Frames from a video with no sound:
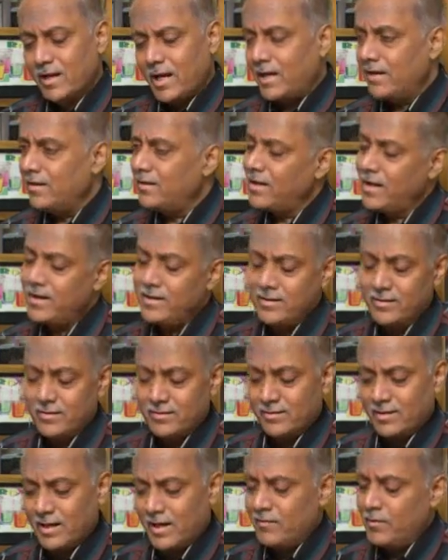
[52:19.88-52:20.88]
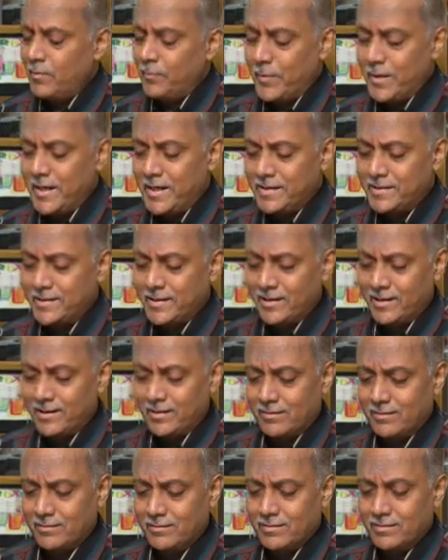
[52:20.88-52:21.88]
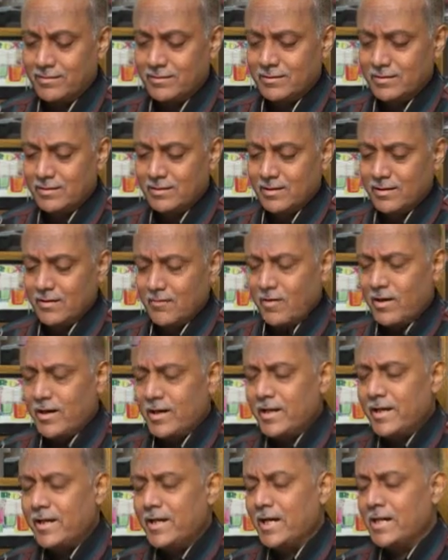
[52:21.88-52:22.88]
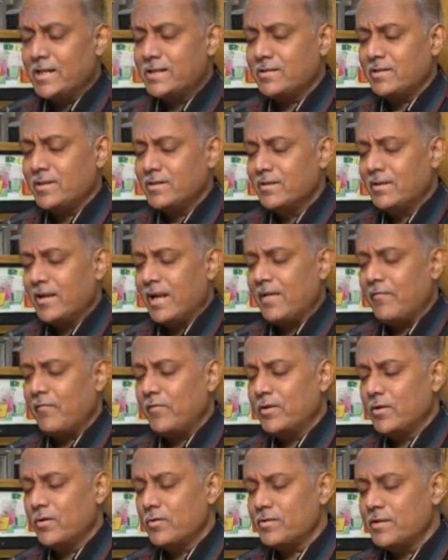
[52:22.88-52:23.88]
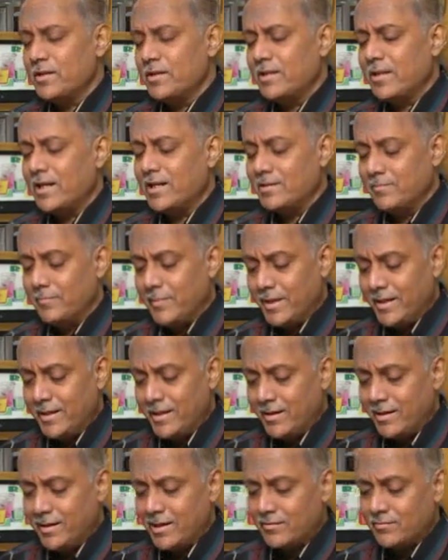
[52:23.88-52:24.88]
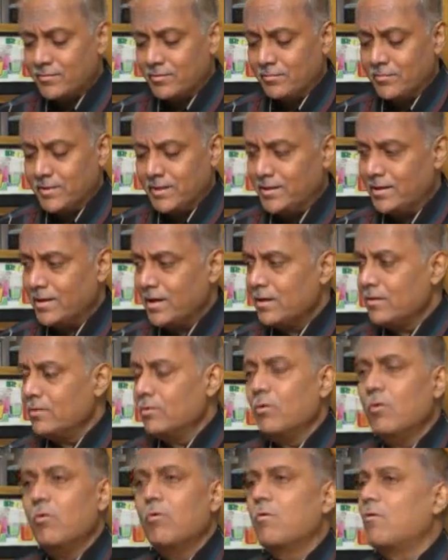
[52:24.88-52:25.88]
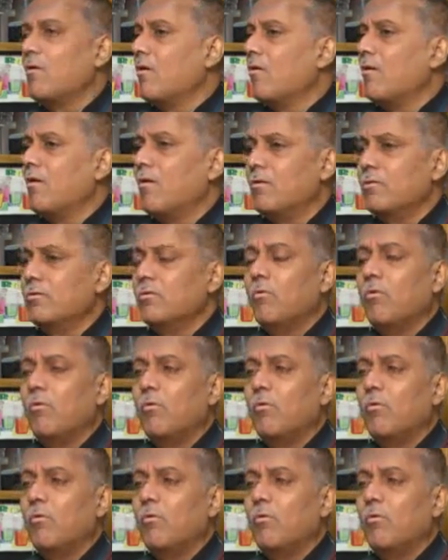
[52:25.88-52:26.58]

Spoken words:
I will die here. I will perish here. For any case, life without Sita is meaningless for me. You go